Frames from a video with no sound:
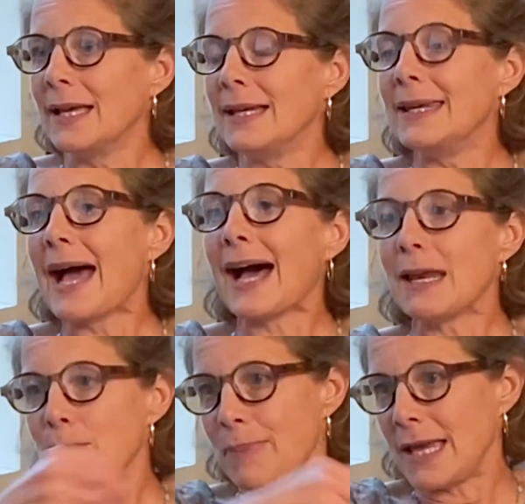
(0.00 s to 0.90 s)
not
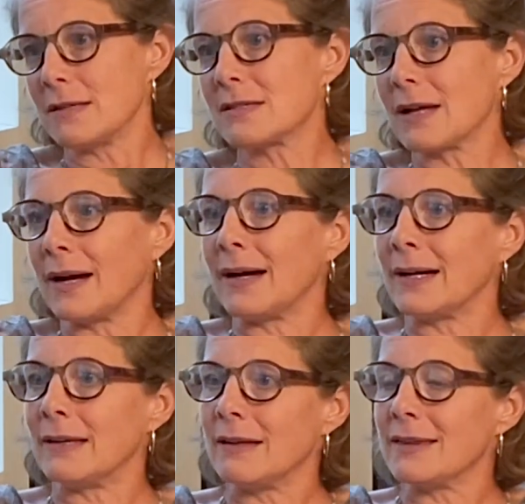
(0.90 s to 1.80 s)
based on